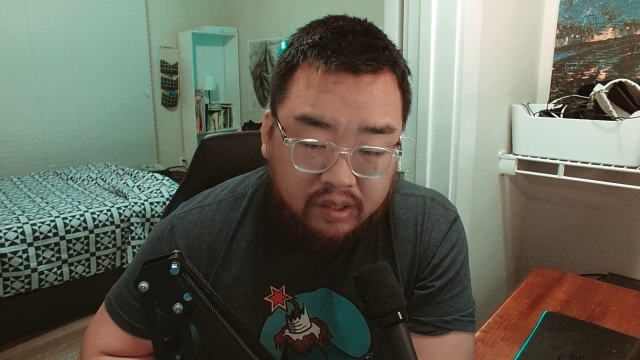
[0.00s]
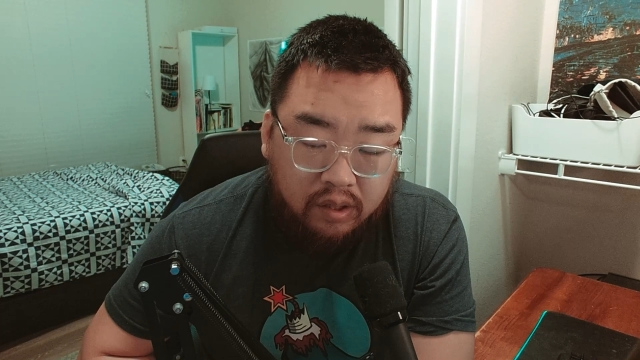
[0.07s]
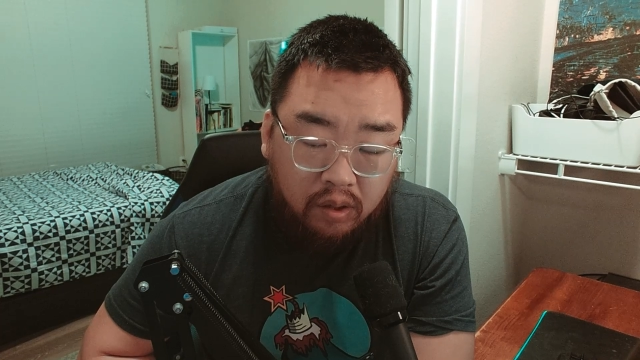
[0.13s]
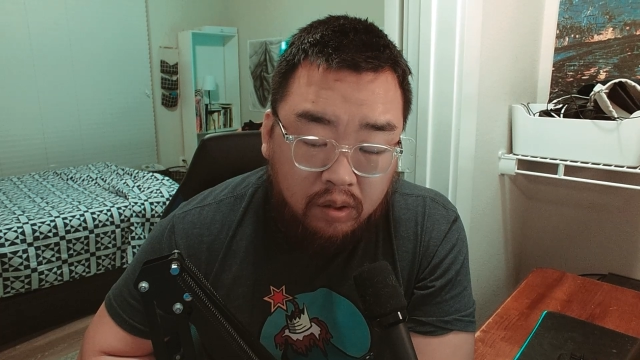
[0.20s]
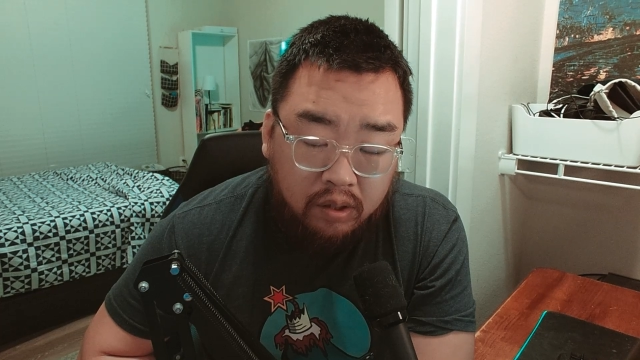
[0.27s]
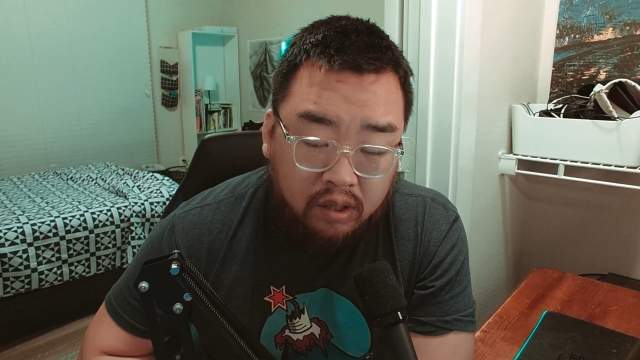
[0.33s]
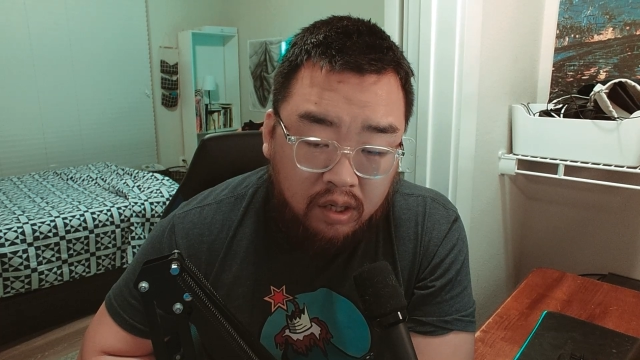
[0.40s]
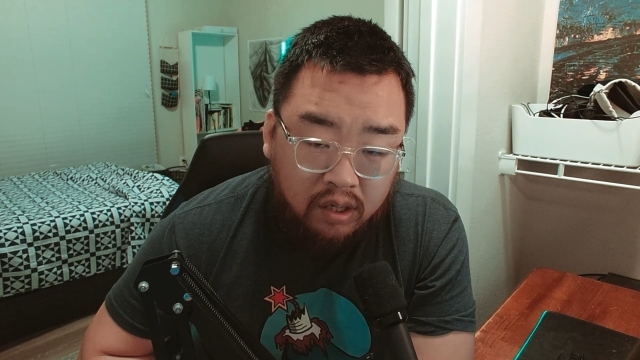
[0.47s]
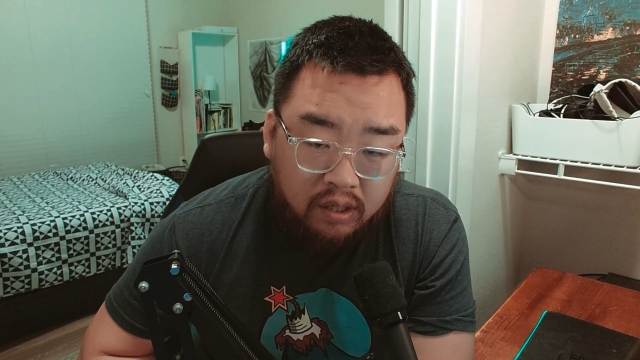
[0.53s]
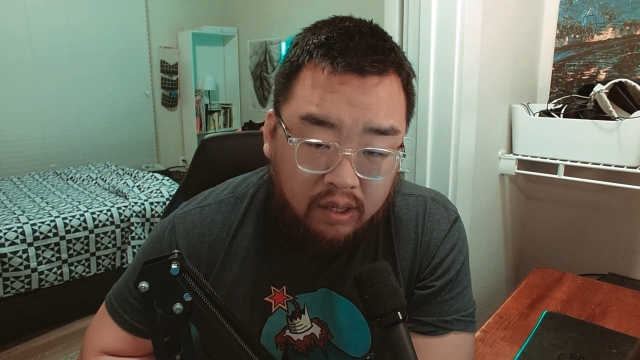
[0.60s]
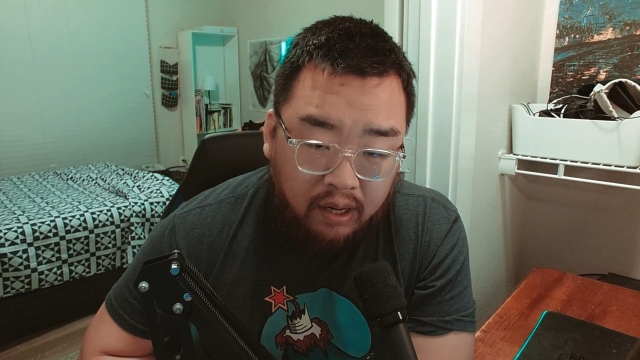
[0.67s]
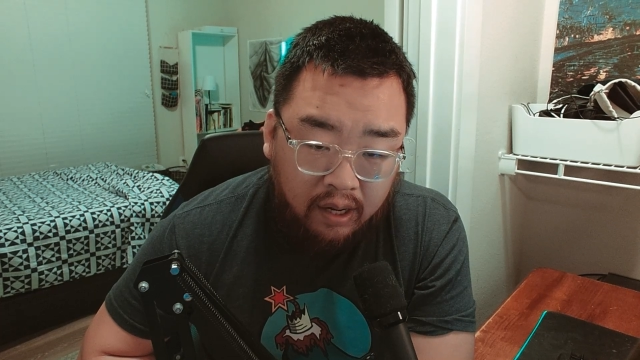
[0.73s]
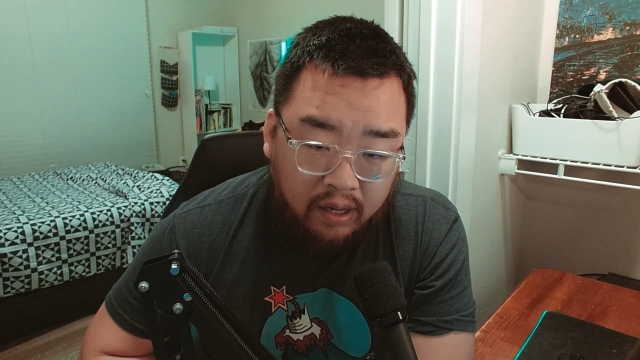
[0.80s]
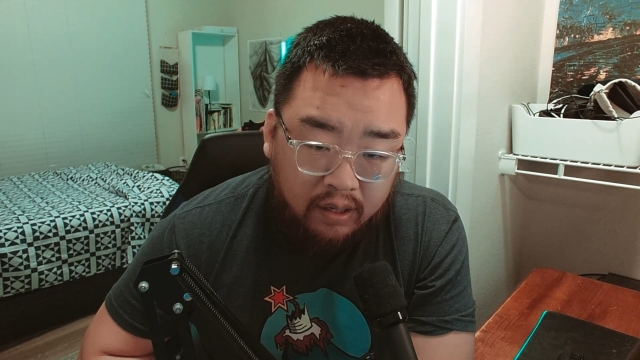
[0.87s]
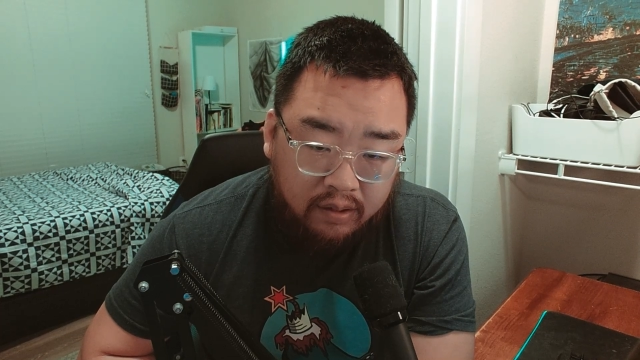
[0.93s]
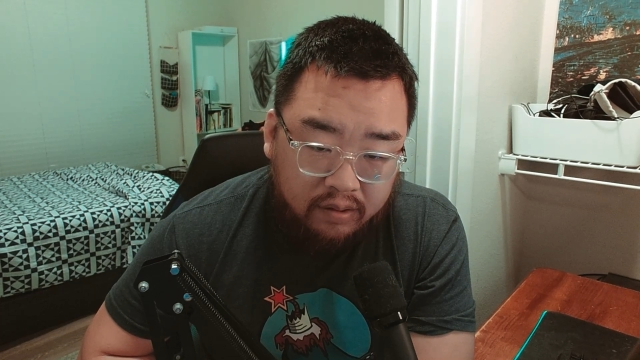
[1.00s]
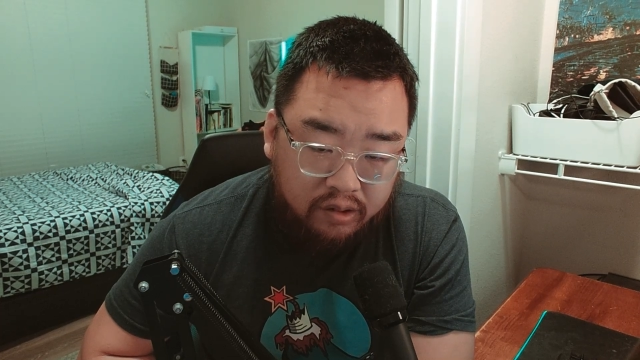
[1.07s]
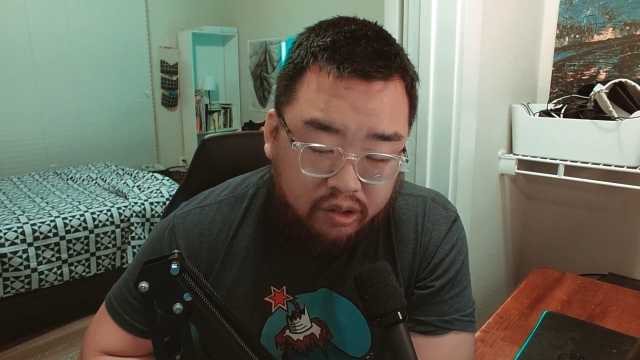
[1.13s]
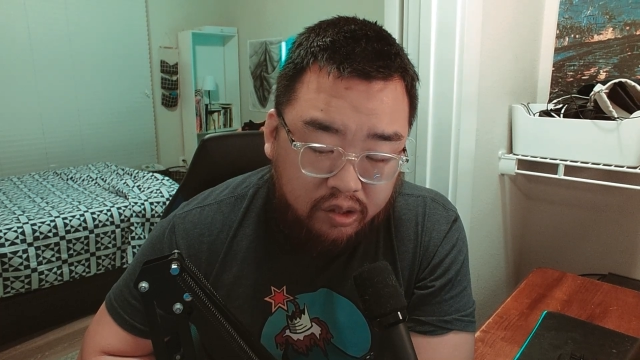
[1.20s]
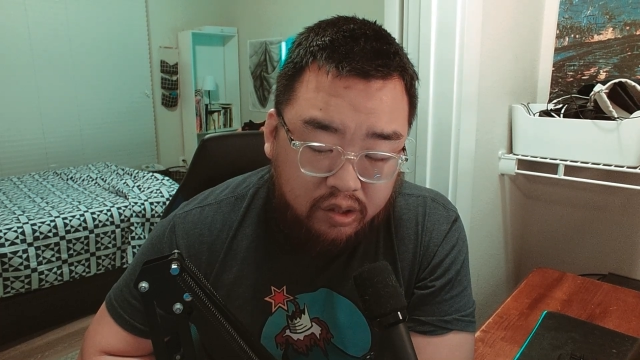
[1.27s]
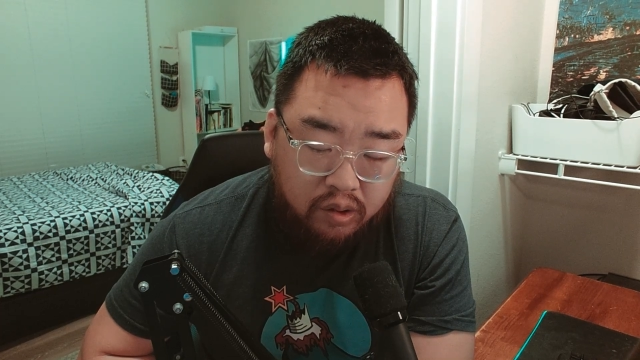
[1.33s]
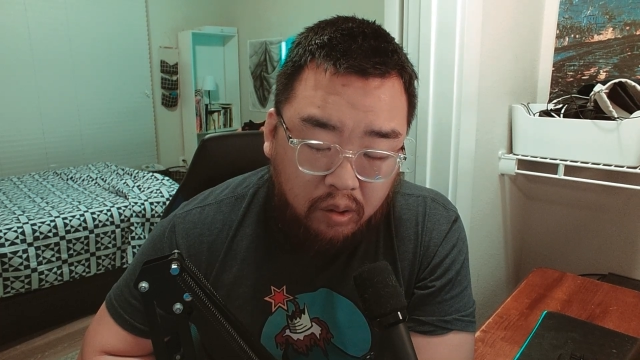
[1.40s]
going on, and
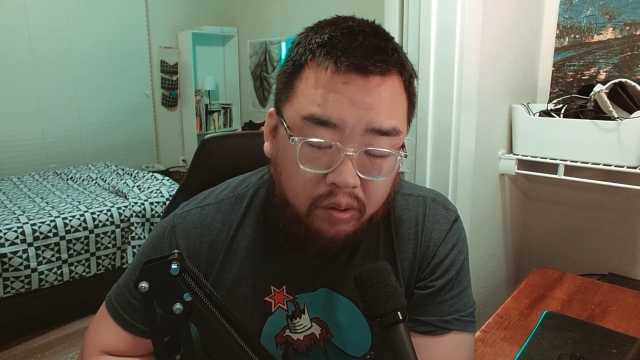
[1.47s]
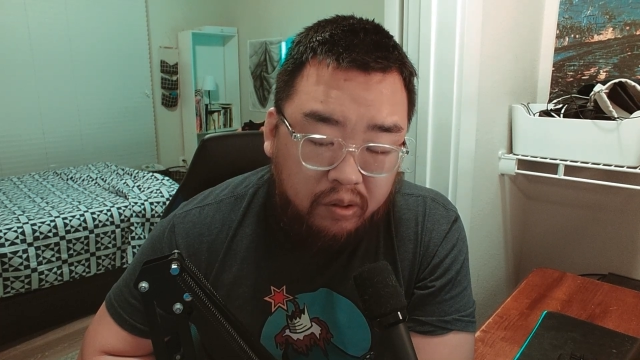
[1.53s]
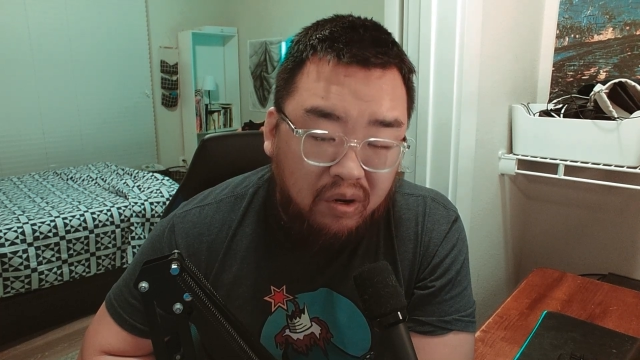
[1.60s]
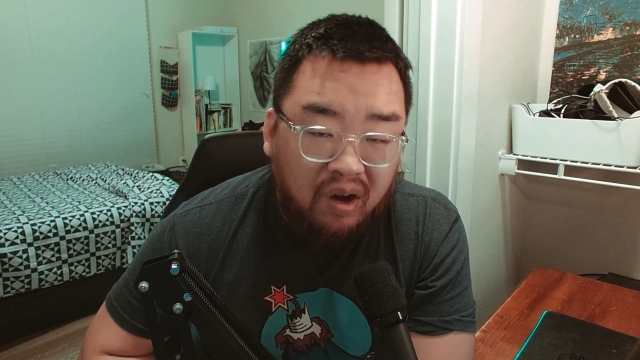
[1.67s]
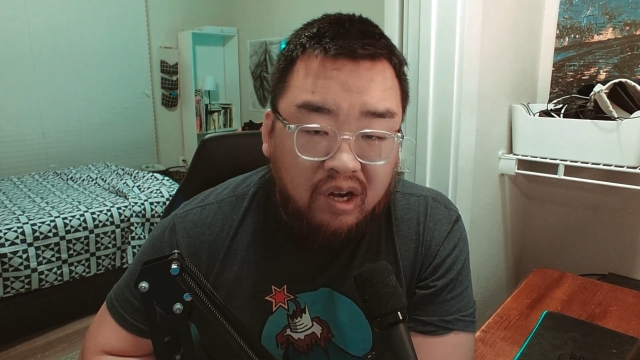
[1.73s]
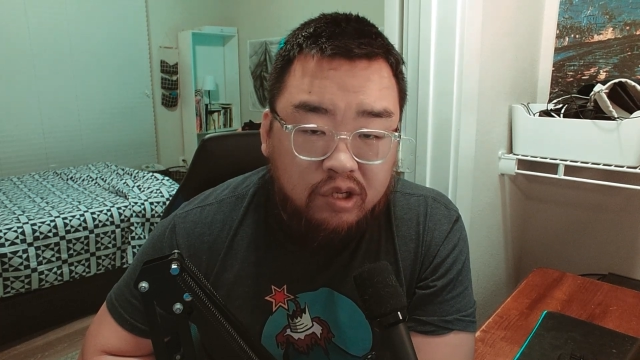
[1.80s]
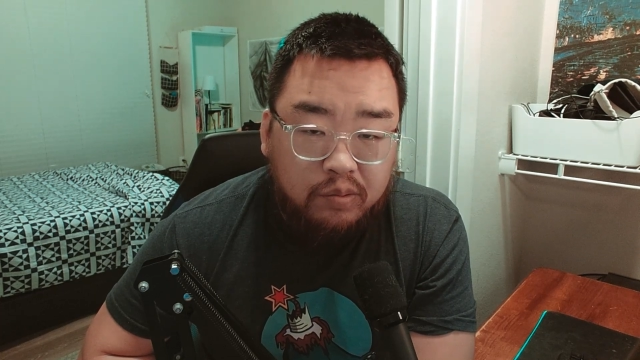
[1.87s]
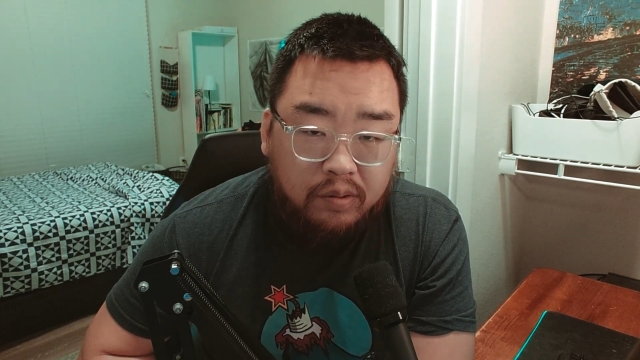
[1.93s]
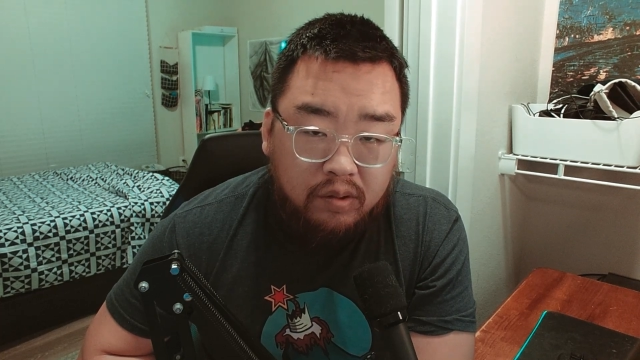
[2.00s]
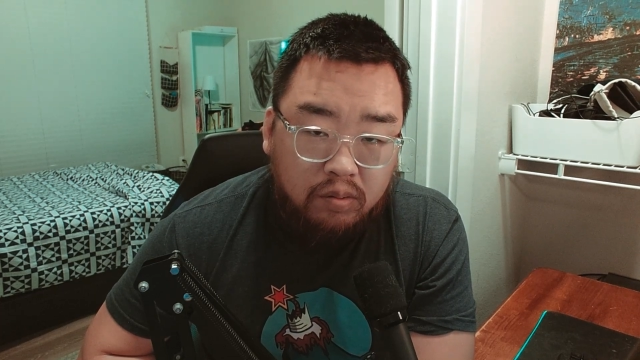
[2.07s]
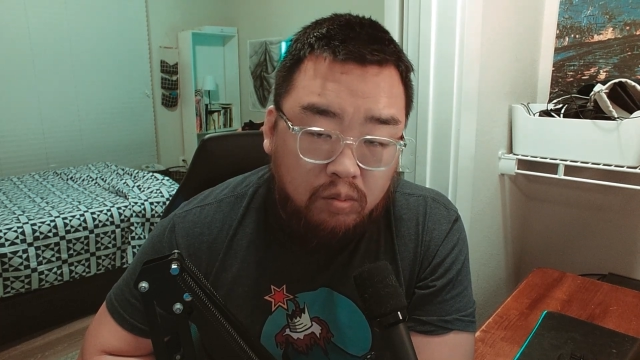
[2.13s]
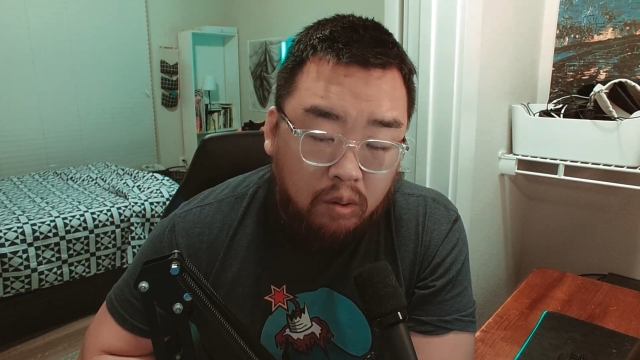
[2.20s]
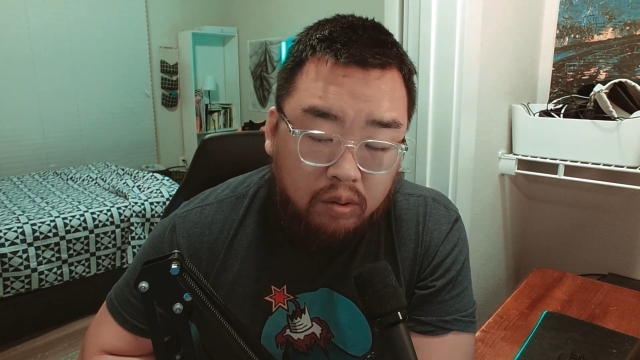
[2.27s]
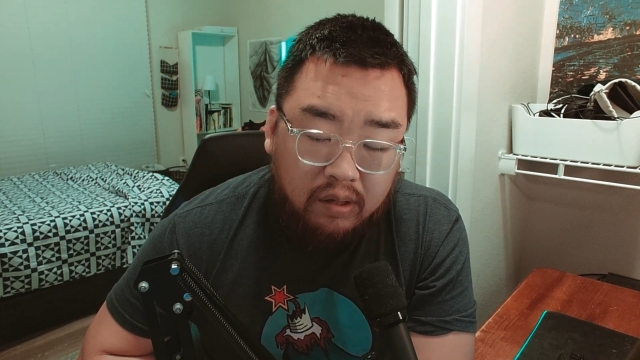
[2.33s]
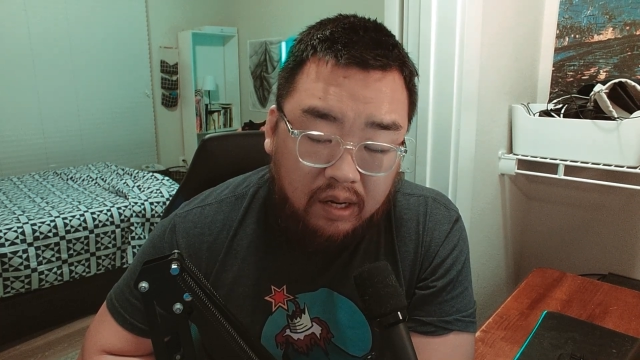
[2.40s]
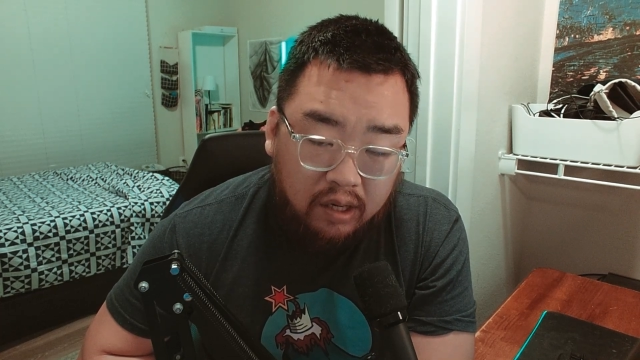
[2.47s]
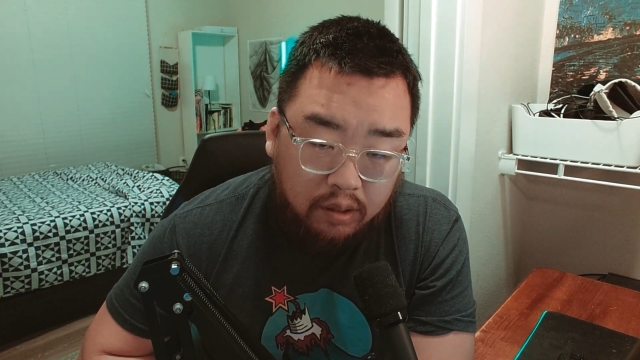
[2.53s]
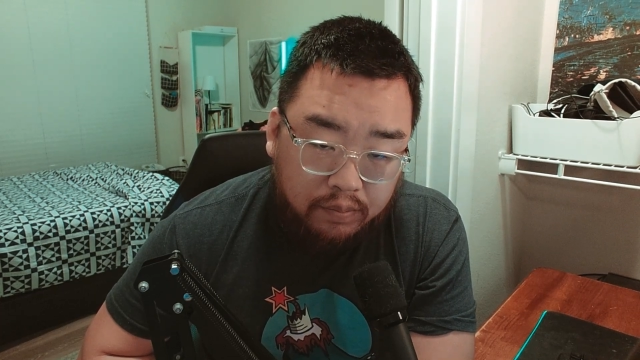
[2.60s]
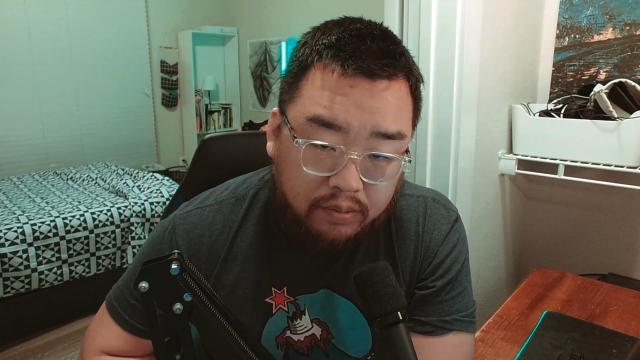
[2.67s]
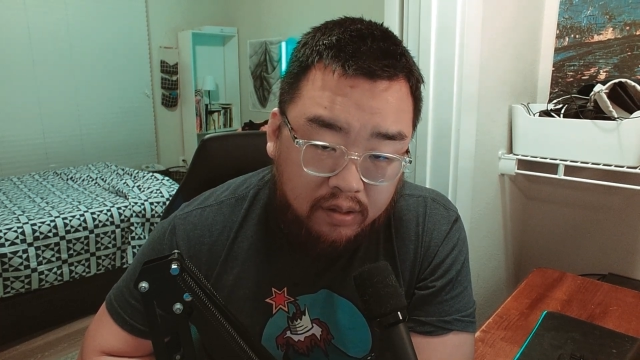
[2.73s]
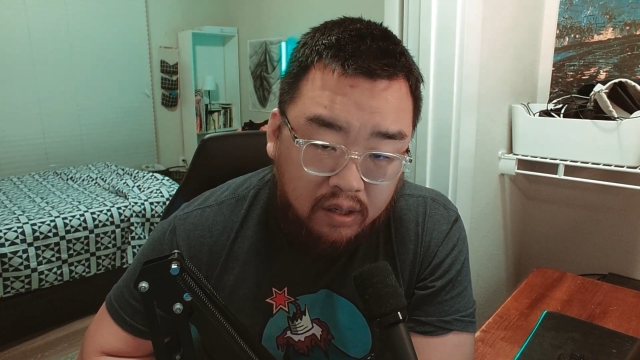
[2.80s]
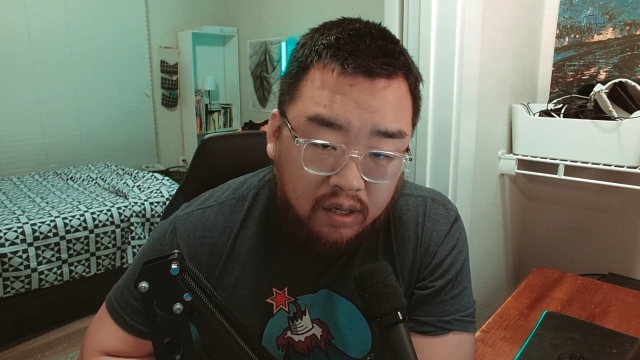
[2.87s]
just going to hospital won't help.